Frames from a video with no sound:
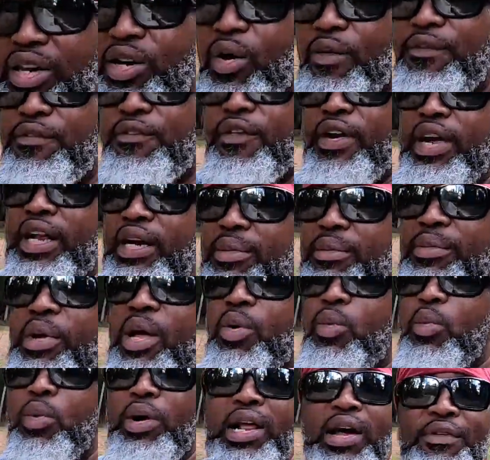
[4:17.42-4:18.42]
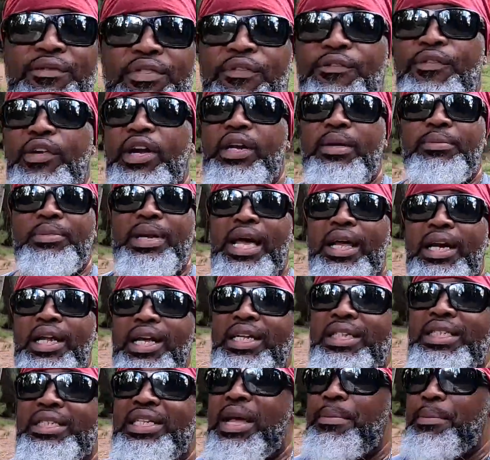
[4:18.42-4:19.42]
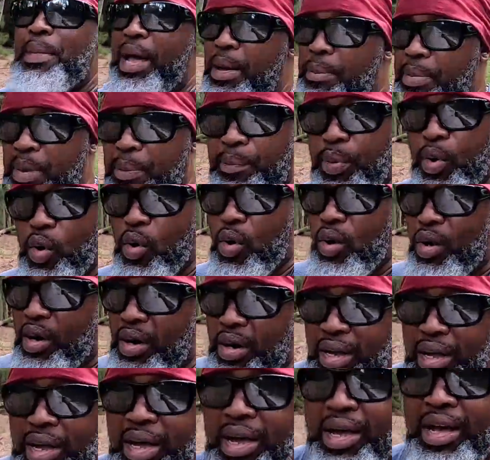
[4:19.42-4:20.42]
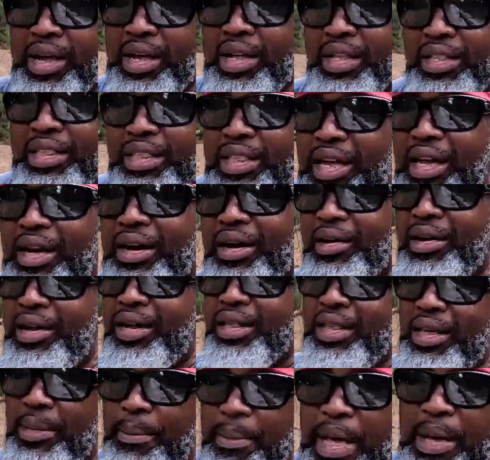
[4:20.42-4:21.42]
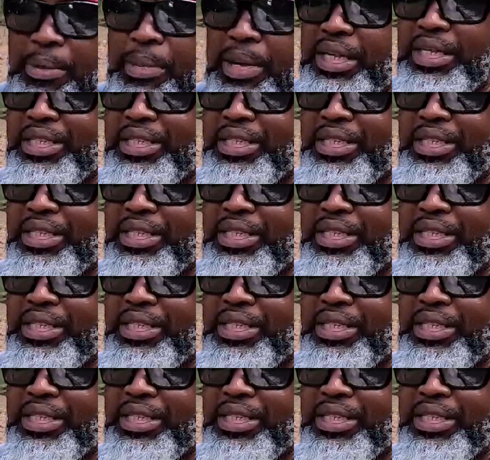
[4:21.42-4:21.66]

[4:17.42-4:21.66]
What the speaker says: your freedom, whatever freedom that is. They might be poor, there may be